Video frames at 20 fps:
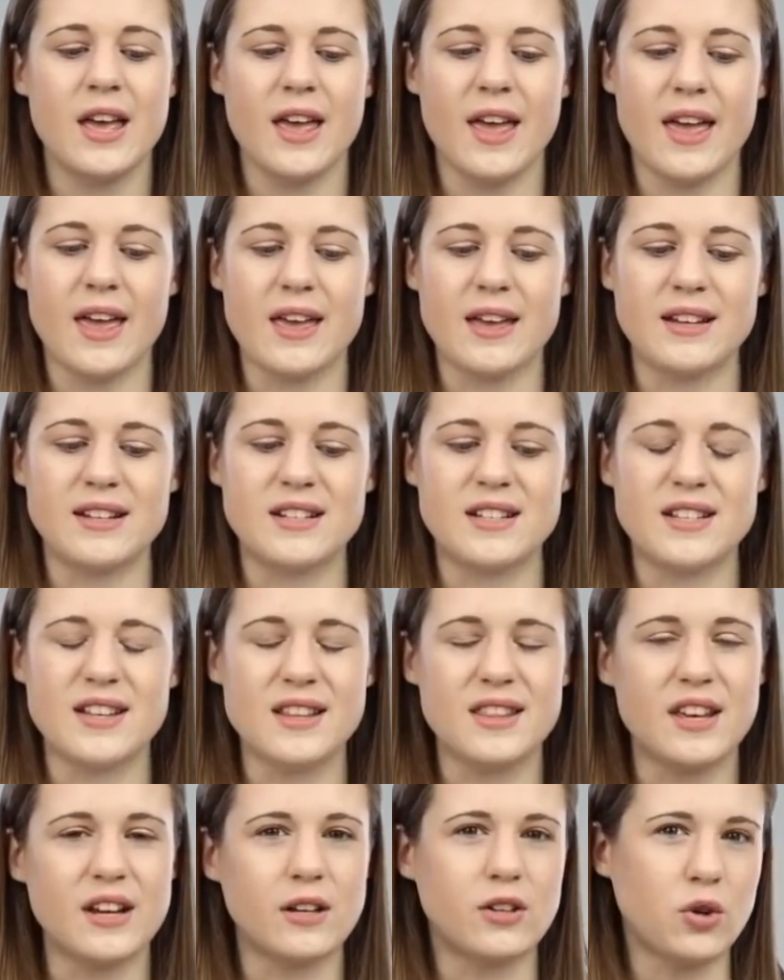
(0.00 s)
and
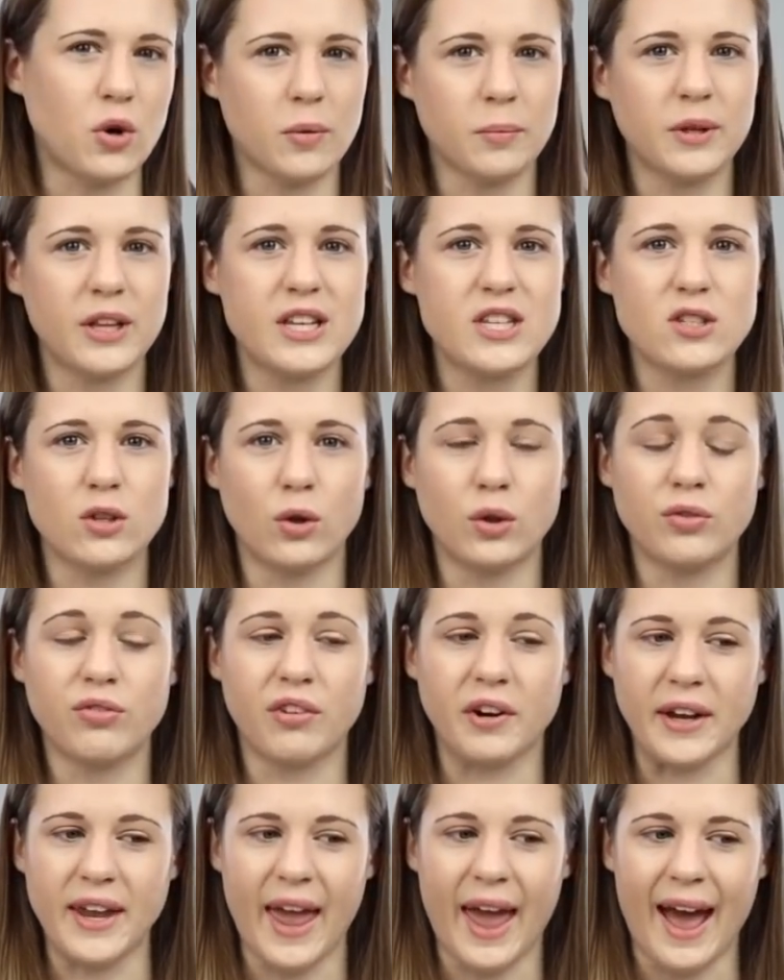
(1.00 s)
they're normally sold
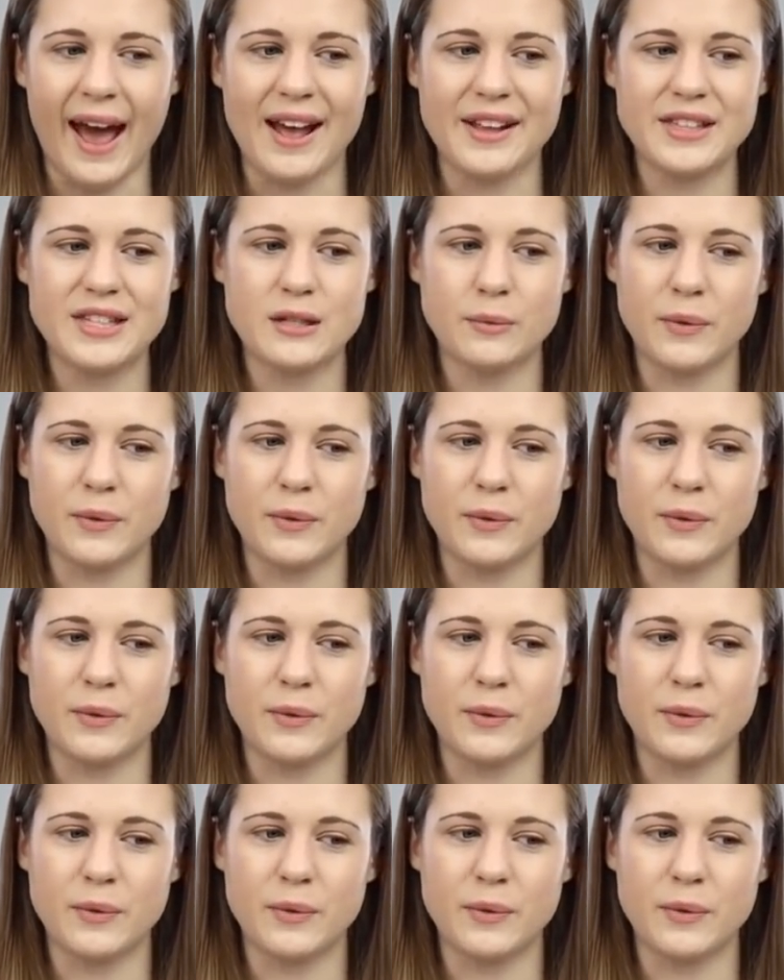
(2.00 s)
for cats,